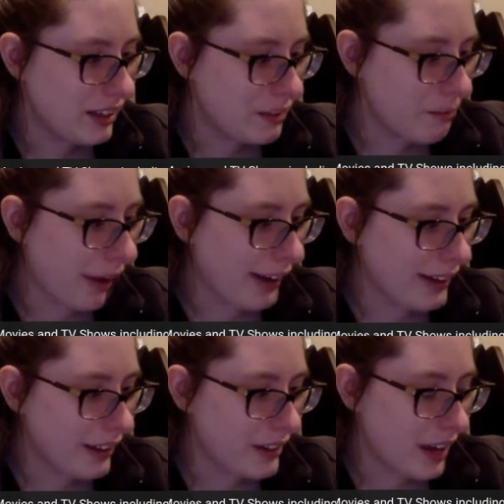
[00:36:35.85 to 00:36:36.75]
Back in
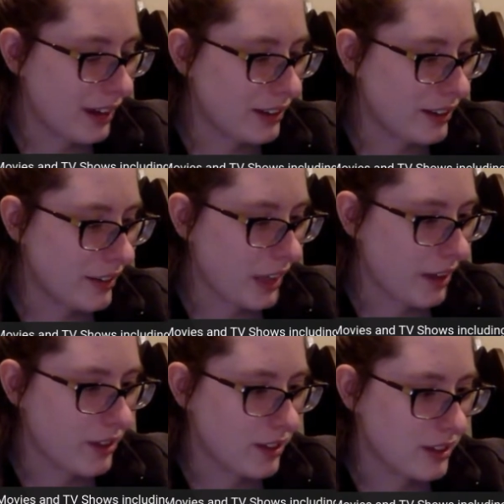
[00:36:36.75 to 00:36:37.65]
the day,
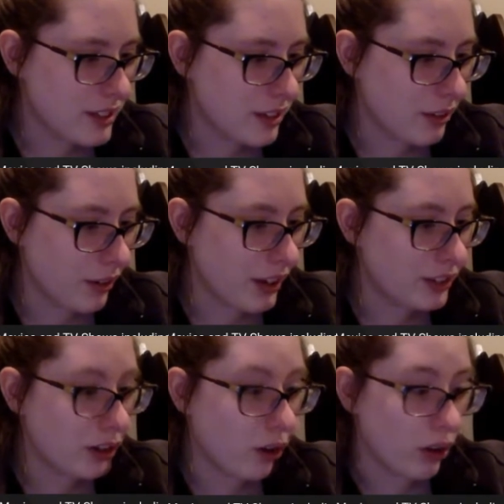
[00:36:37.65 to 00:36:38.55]
2002, I
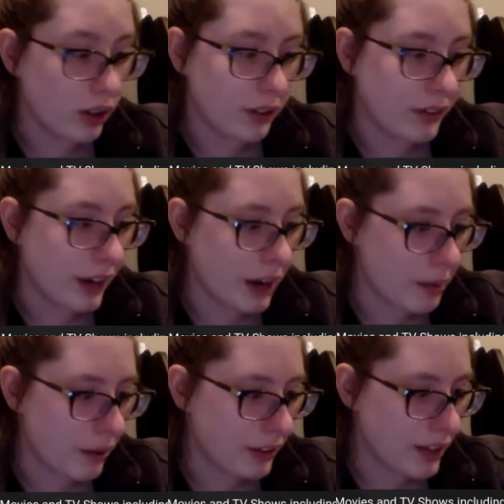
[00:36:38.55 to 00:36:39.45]
totally forgot
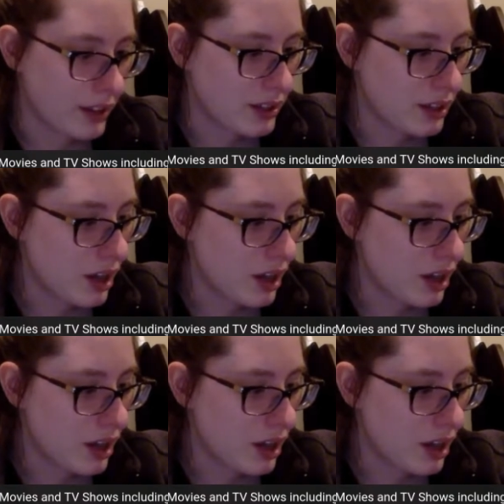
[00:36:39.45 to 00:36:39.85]
about this.